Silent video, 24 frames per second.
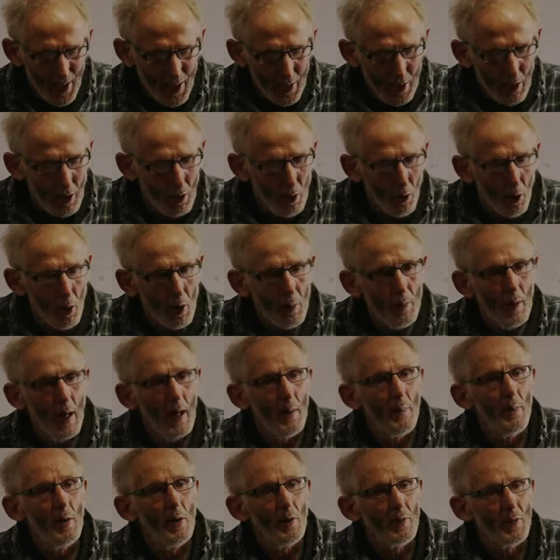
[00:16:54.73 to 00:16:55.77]
The Lord may
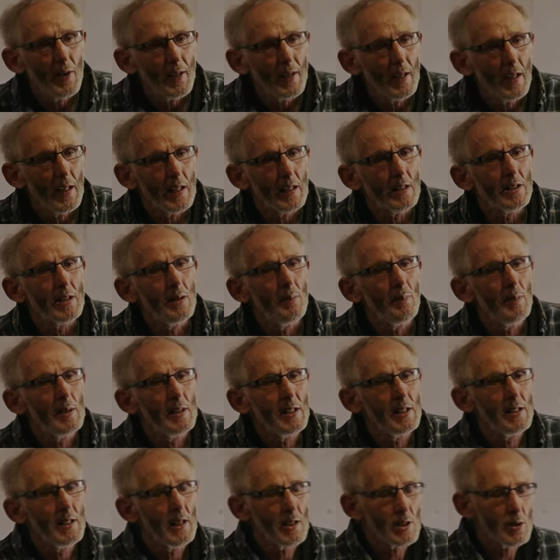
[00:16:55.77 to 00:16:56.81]
build the kingdom, but
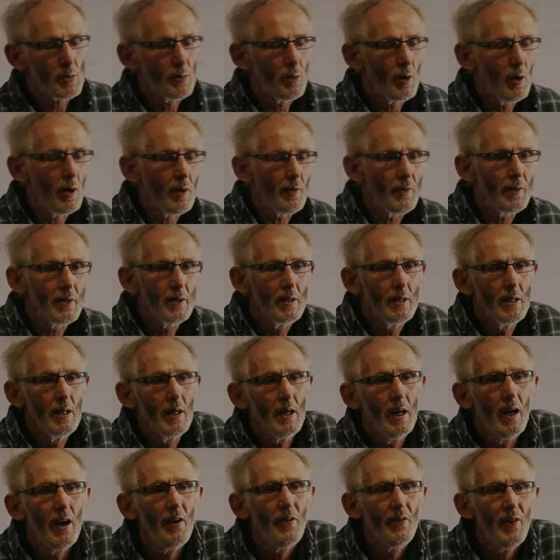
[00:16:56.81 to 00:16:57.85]
he does want
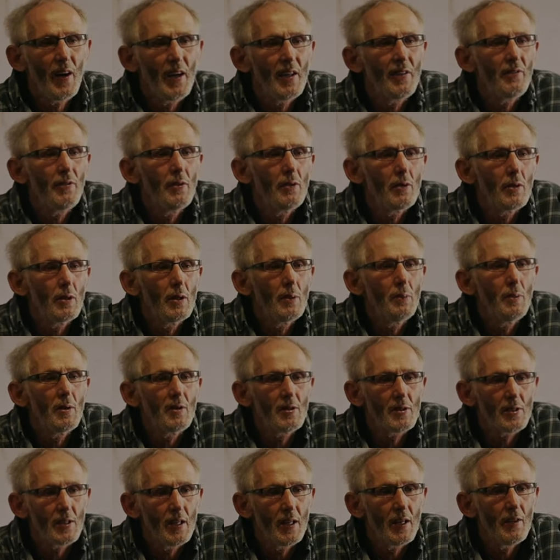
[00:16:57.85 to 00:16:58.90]
a faithful group of
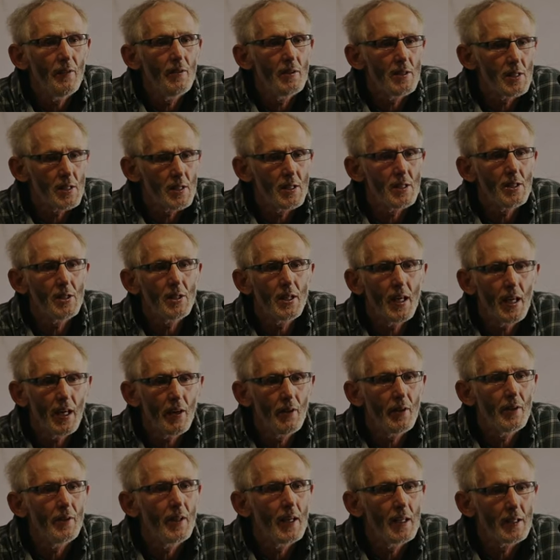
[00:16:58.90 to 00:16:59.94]
servants to share
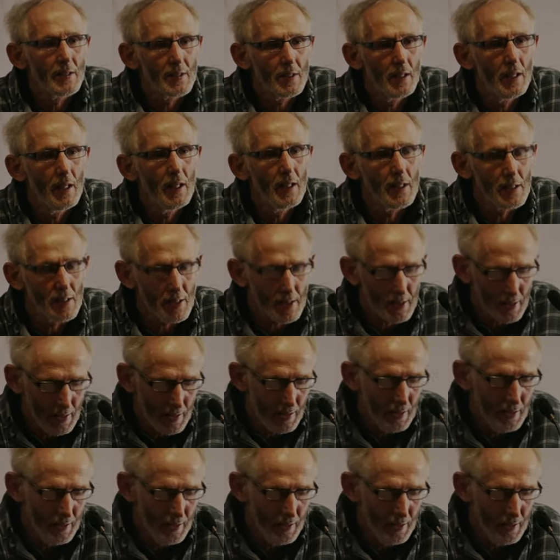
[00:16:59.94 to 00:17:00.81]
in that task.